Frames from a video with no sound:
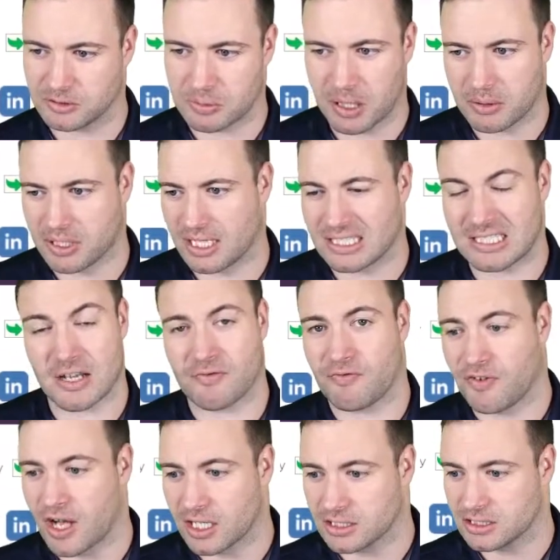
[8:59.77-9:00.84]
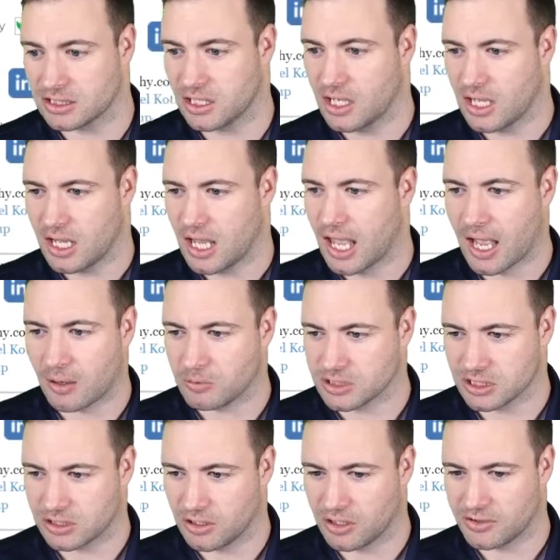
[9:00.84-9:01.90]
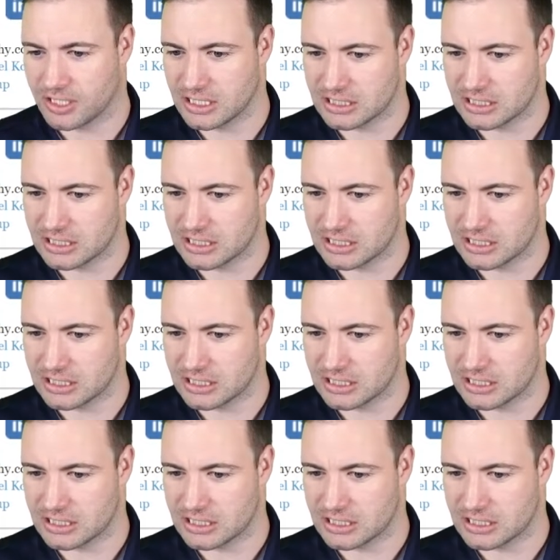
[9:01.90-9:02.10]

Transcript: Maybe they said funds. How was it not this